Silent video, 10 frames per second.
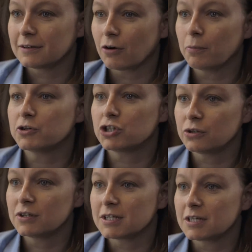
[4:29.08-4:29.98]

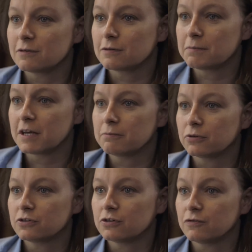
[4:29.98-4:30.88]
opportunities for
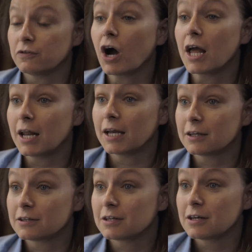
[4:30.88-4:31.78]
people to
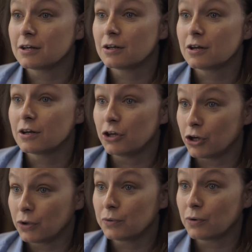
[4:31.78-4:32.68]
violate
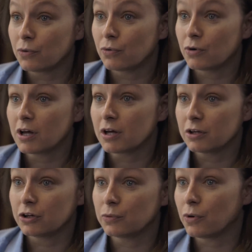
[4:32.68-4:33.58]
you or
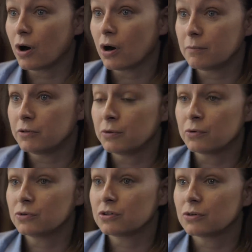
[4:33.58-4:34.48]
hurt you or harm you
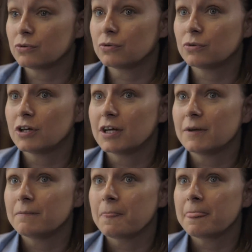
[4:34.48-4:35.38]
or, or
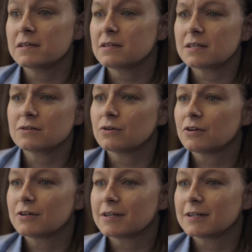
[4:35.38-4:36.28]
there's, it's not,